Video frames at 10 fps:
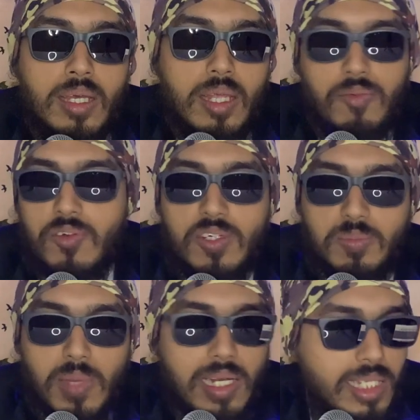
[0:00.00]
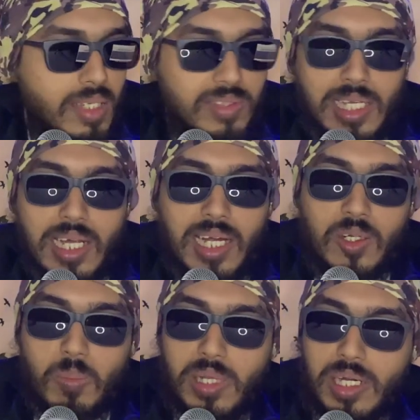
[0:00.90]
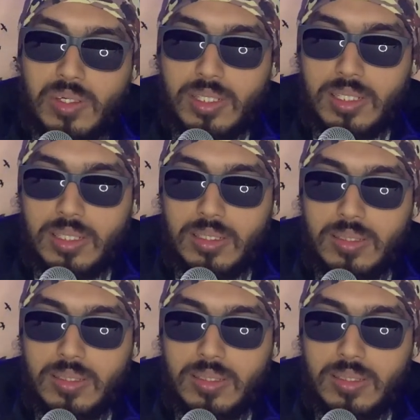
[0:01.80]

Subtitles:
And of course, Maldives ain't got no military.